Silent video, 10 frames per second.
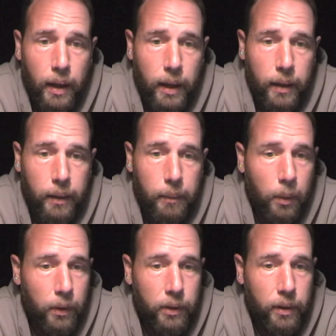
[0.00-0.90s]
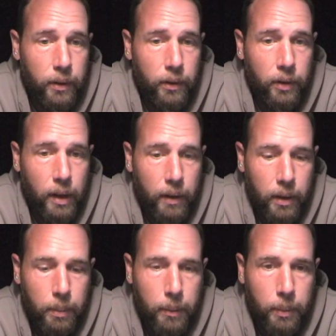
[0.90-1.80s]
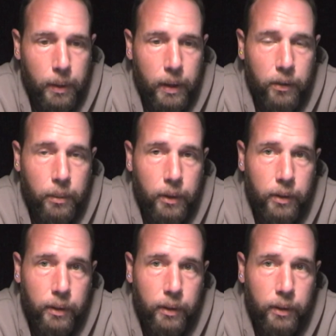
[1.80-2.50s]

I'm always curious to see how other people are customizing